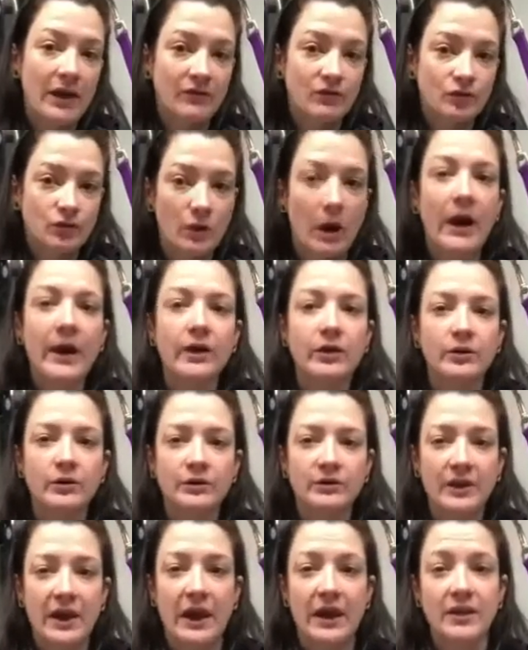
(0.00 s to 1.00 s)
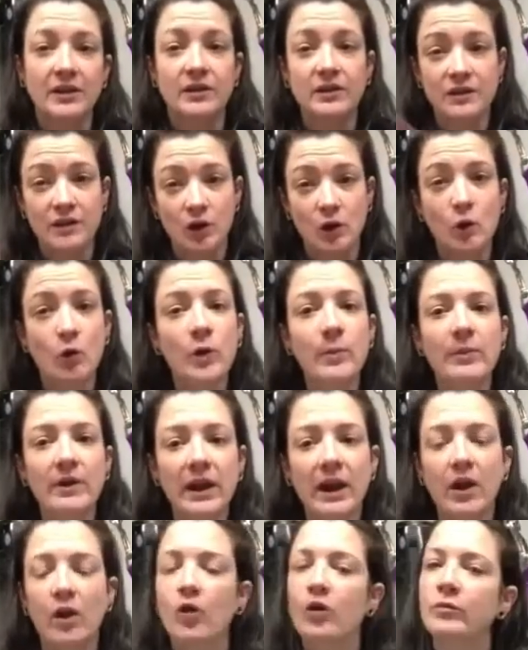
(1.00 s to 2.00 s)
have dryers and the
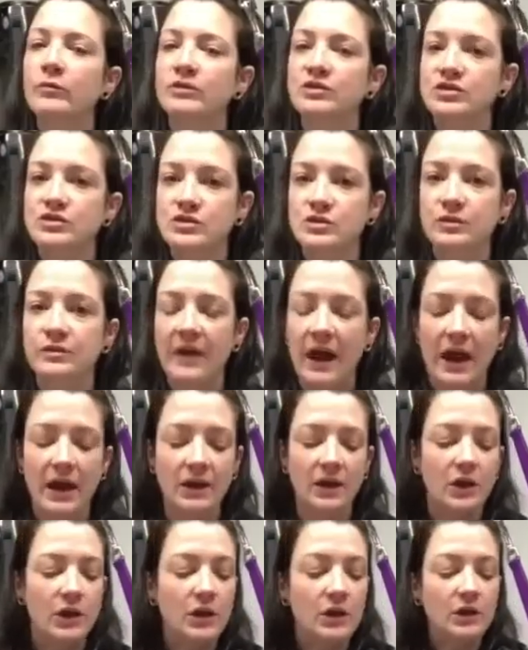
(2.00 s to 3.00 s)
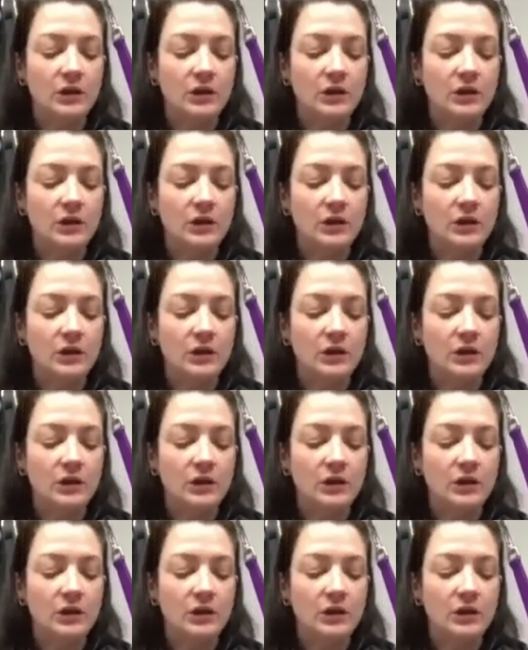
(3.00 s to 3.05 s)
equipment at home to do that.